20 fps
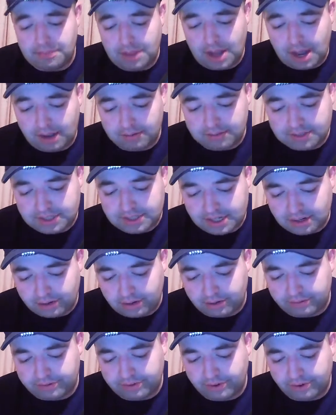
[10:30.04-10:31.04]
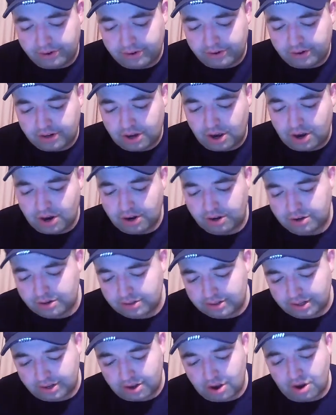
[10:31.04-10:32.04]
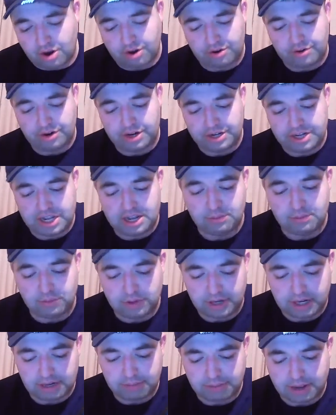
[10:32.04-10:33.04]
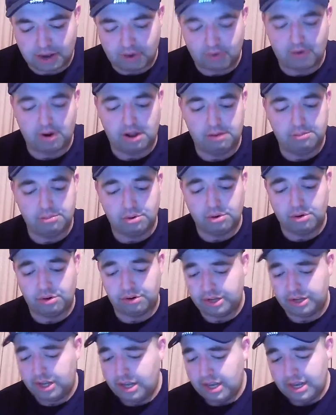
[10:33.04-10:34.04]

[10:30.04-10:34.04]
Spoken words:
Obviously, looking for Cork, the Cork team with Ian Power on board.